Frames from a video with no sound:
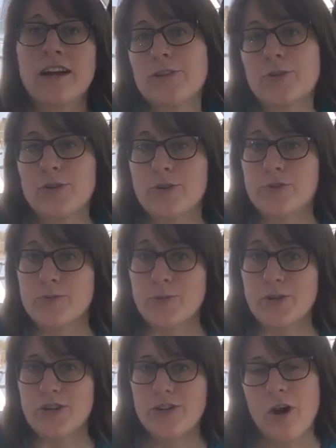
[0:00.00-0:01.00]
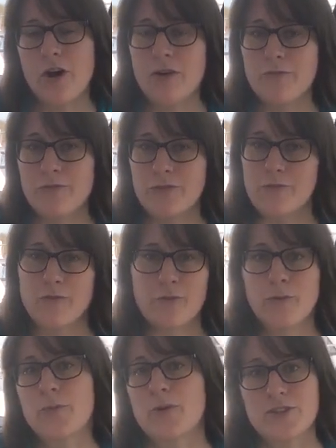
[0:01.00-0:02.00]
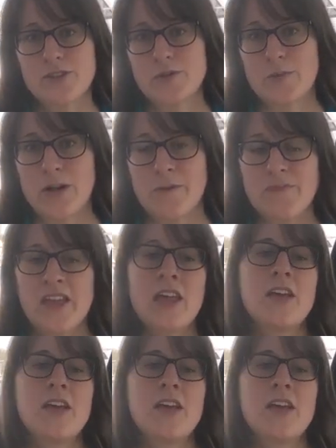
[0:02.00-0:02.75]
color or the wood of the floorboards as well.